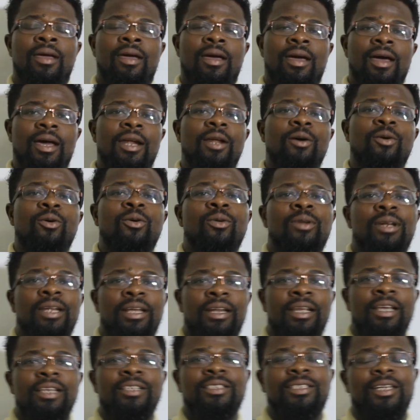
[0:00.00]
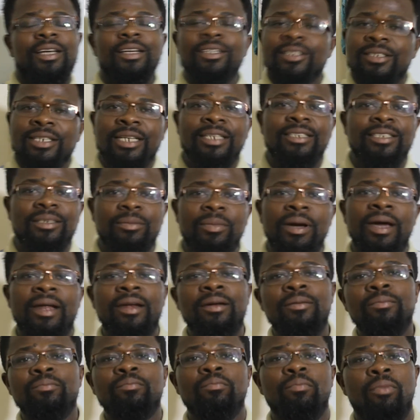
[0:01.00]
Hello ladies and
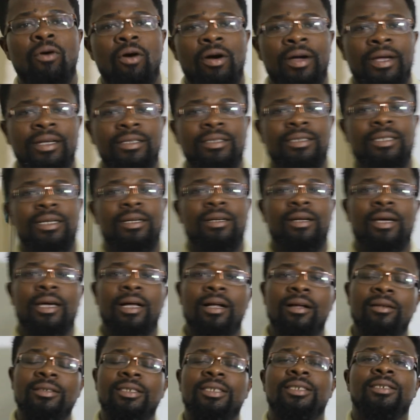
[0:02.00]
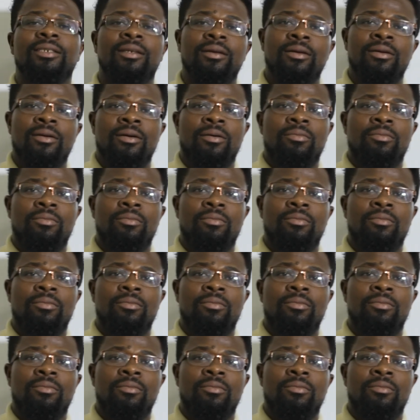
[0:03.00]
gentlemen, boys and girls.